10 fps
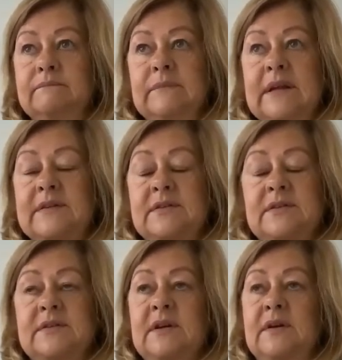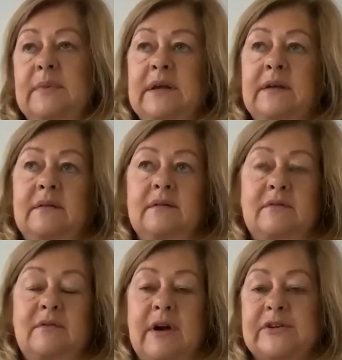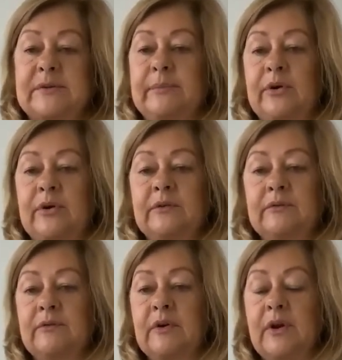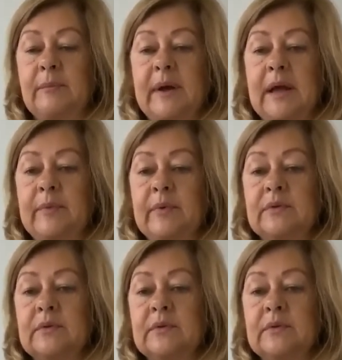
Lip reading: it's just going to be crash and burn for a lot of people.